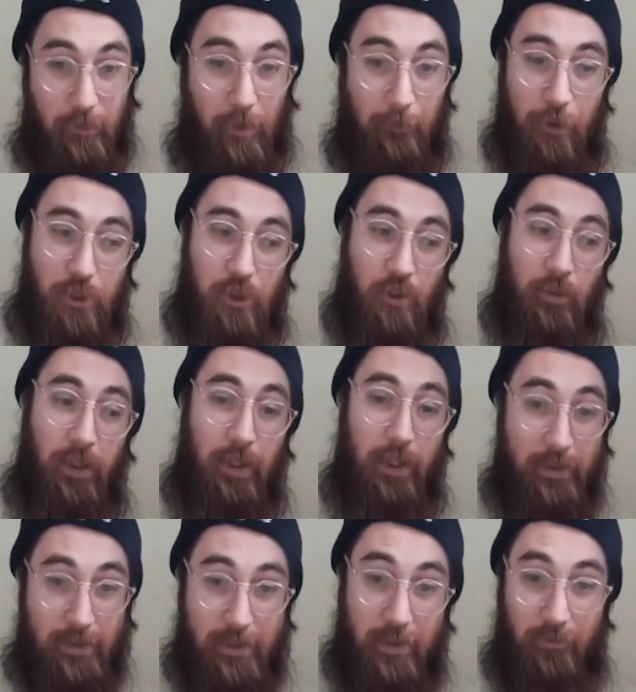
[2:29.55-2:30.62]
numbers to it,
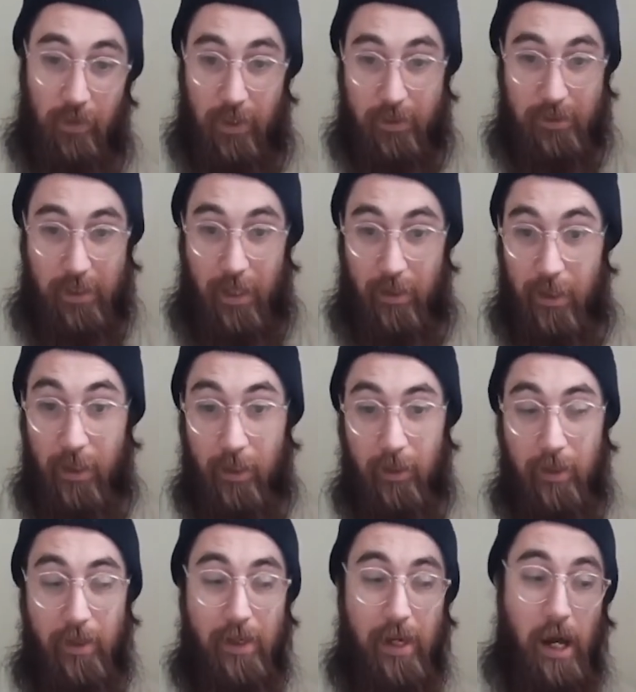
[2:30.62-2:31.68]
and see if it hits that thing.